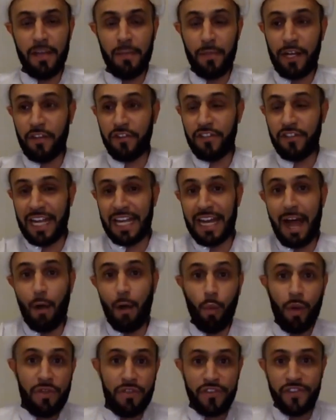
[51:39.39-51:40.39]
because it
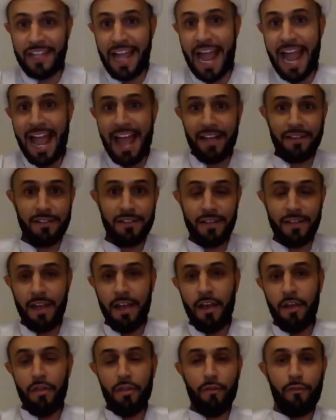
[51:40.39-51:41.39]
cannot withstand
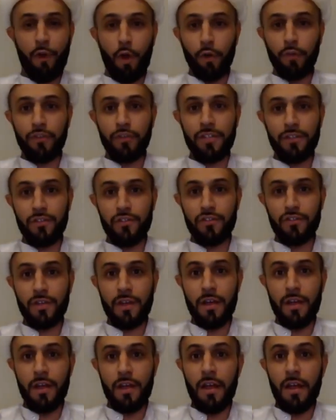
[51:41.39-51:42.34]
the voltage